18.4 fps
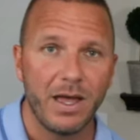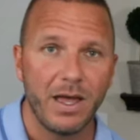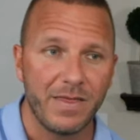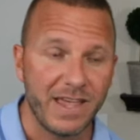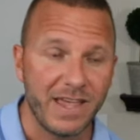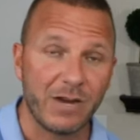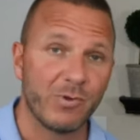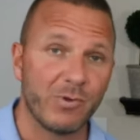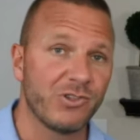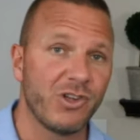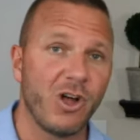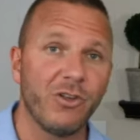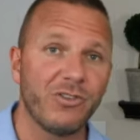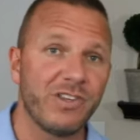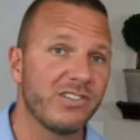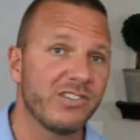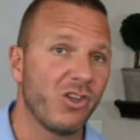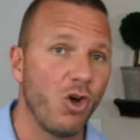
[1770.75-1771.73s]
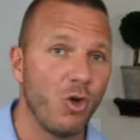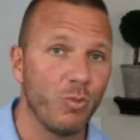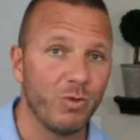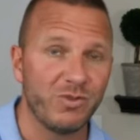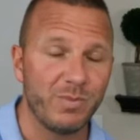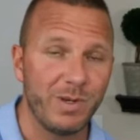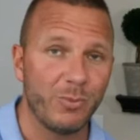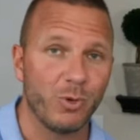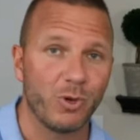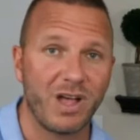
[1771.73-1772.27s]
The end result is the homeless
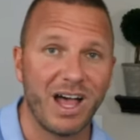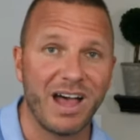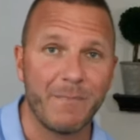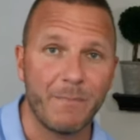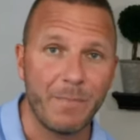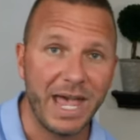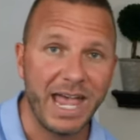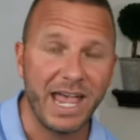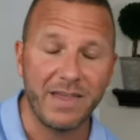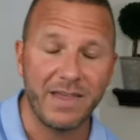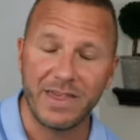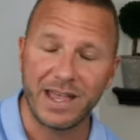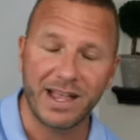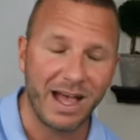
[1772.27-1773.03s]
people got fed and they